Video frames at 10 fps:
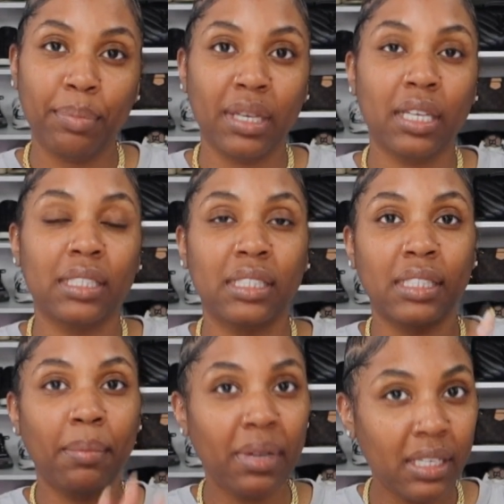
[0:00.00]
Because
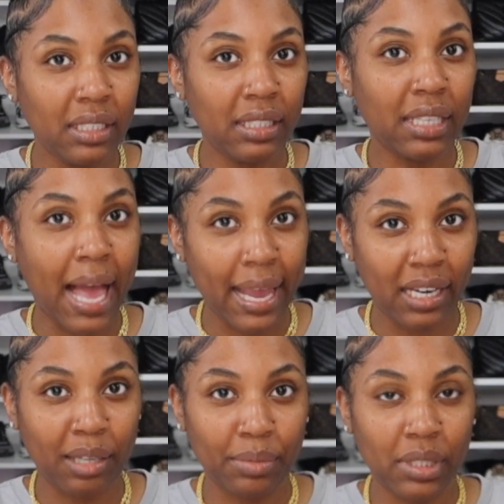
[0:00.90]
some of these
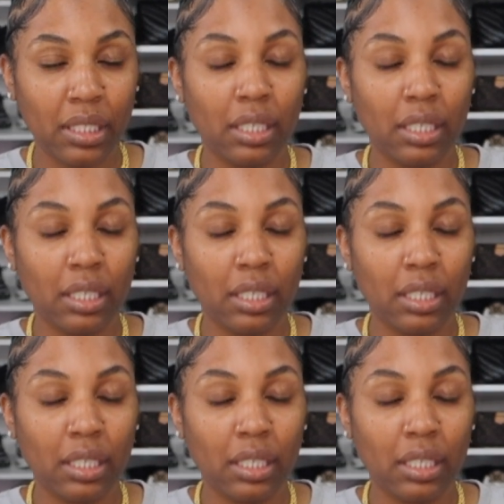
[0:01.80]
items